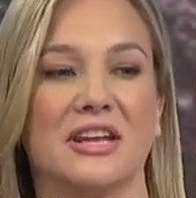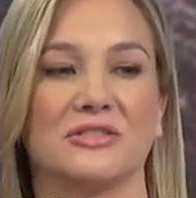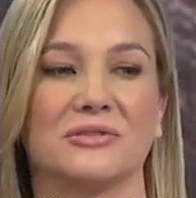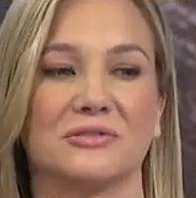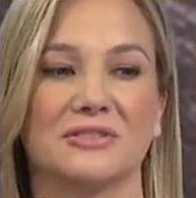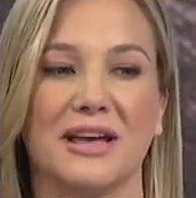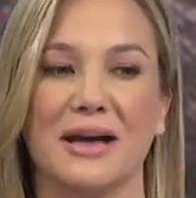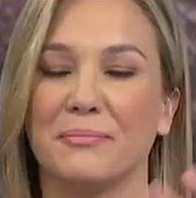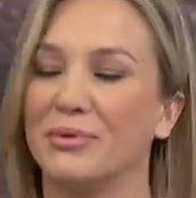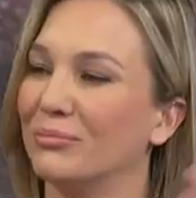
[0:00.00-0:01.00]
Nationals
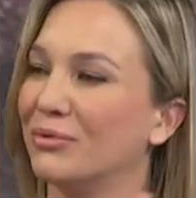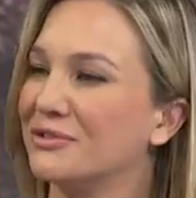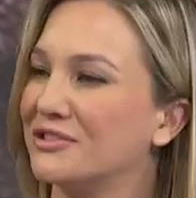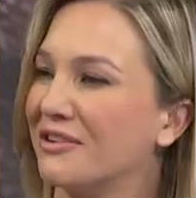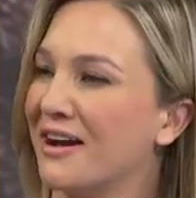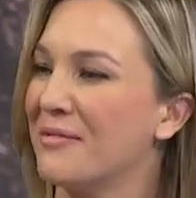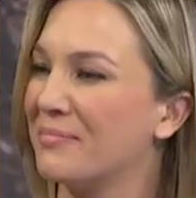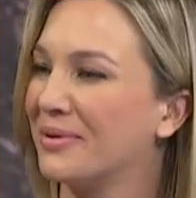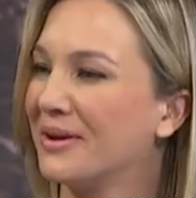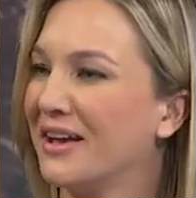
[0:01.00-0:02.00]
um, billboards are
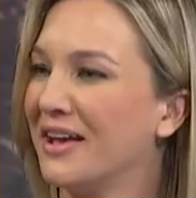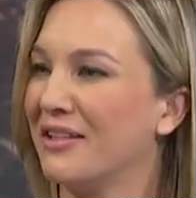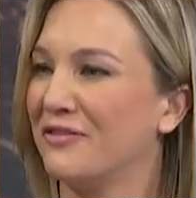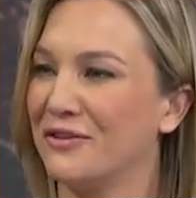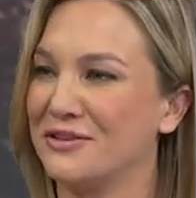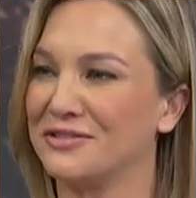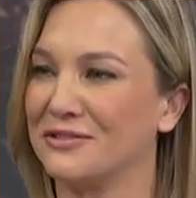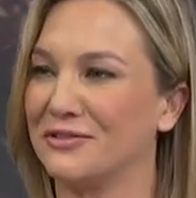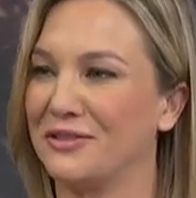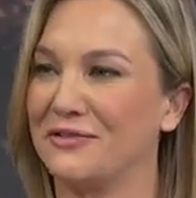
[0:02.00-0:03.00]
up. First,
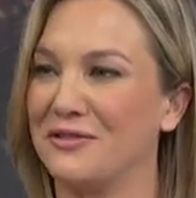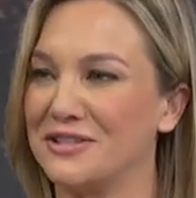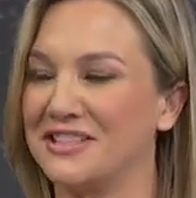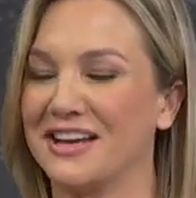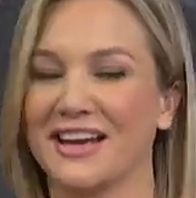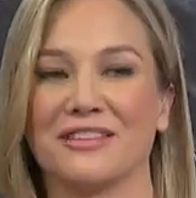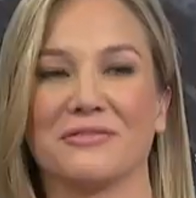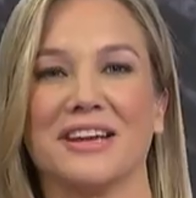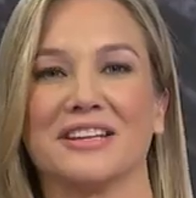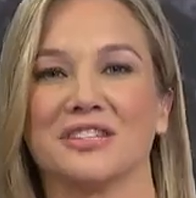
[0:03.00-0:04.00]
the first thing I
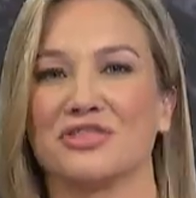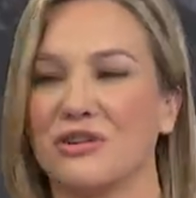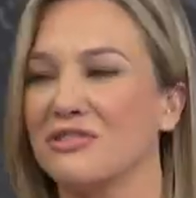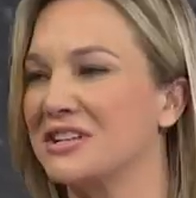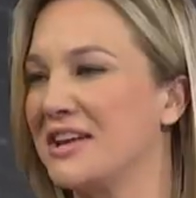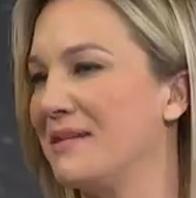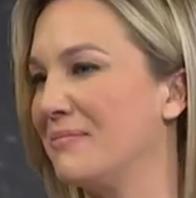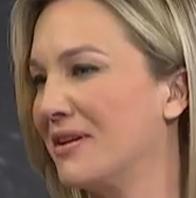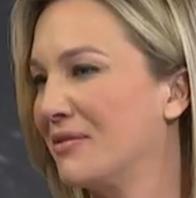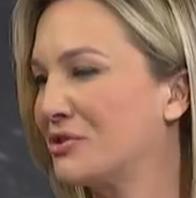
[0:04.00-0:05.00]
can read is strong
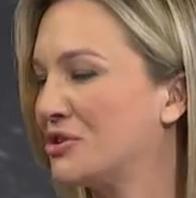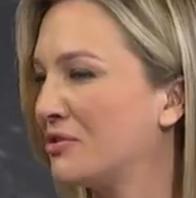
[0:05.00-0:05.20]
team. Would